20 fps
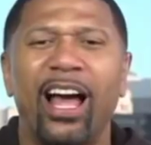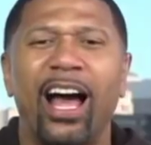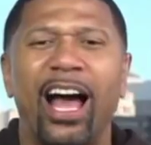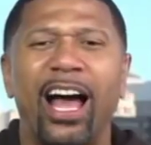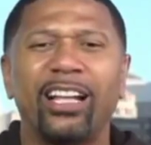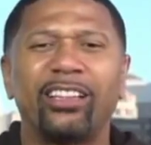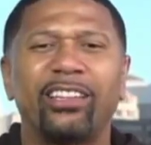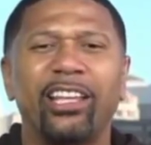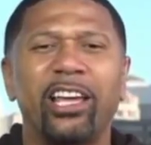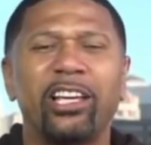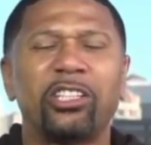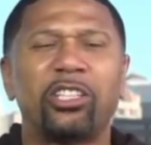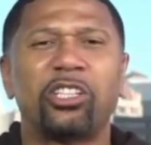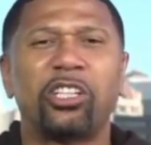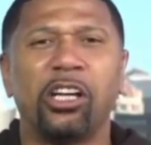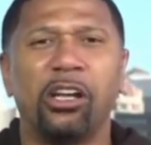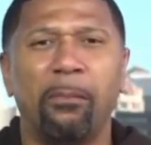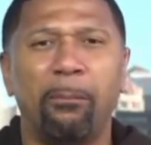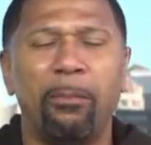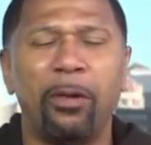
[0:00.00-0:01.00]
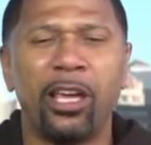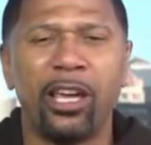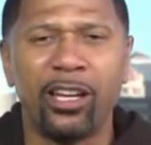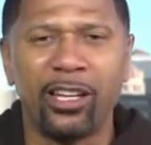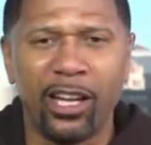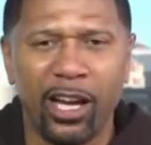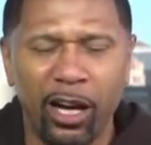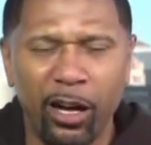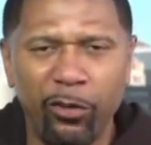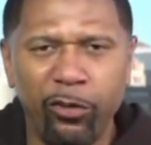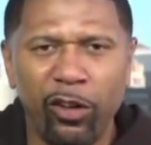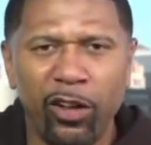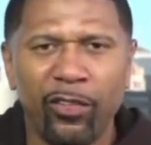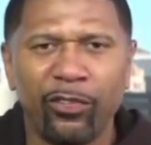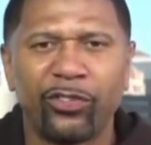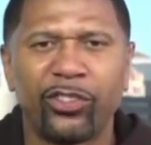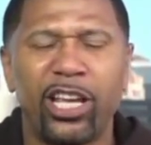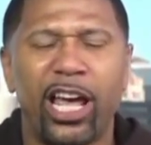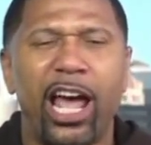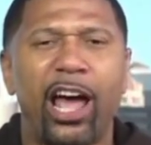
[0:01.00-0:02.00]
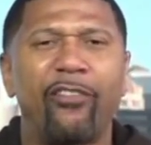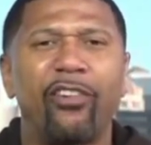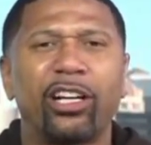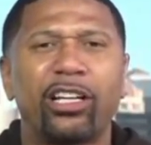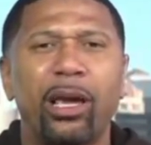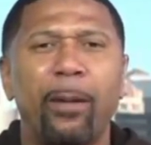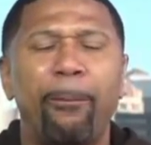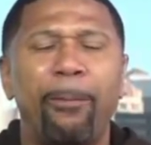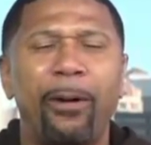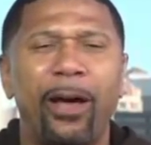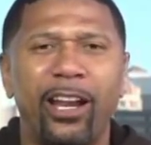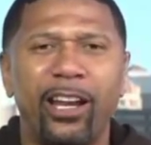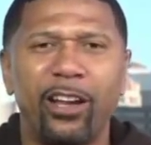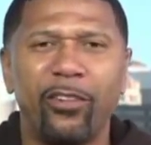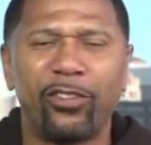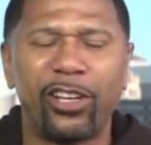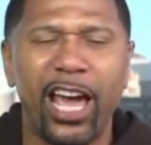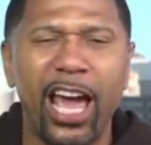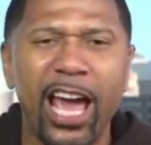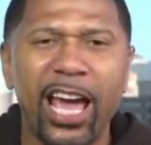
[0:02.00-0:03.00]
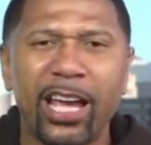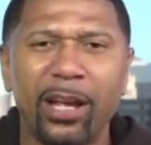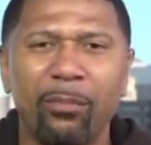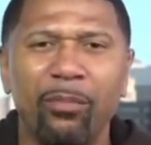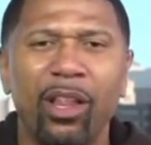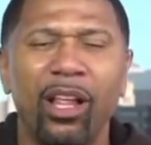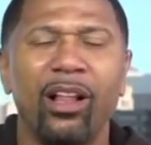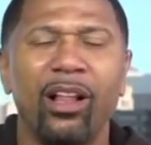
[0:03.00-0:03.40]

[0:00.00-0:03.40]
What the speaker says: I think should be enough to have a competitive game.